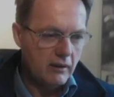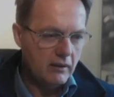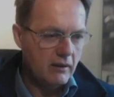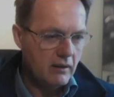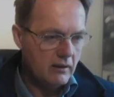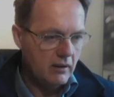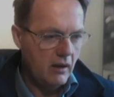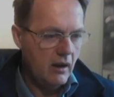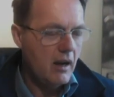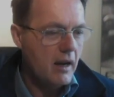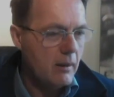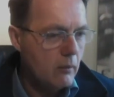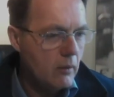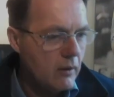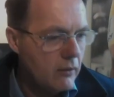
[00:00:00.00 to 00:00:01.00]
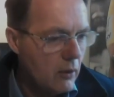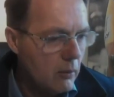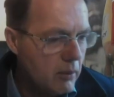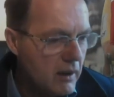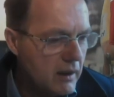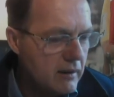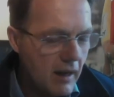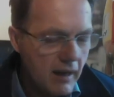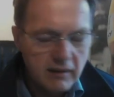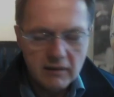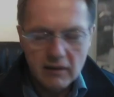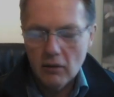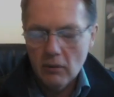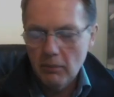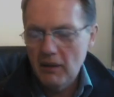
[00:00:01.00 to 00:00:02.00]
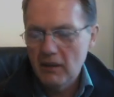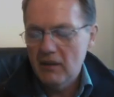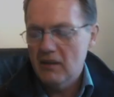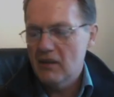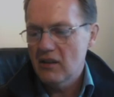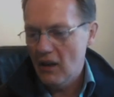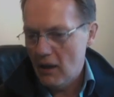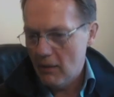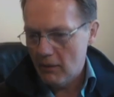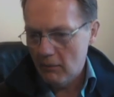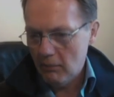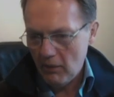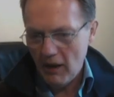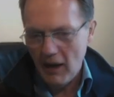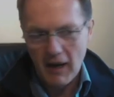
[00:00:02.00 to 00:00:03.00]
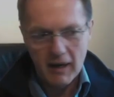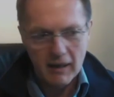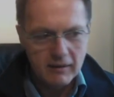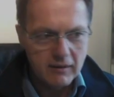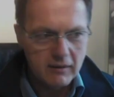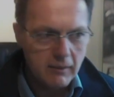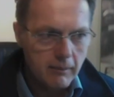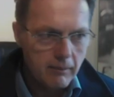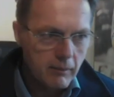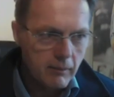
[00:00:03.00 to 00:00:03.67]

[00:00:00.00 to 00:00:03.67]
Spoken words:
Does it tie in with your predestined, your predetermined plans?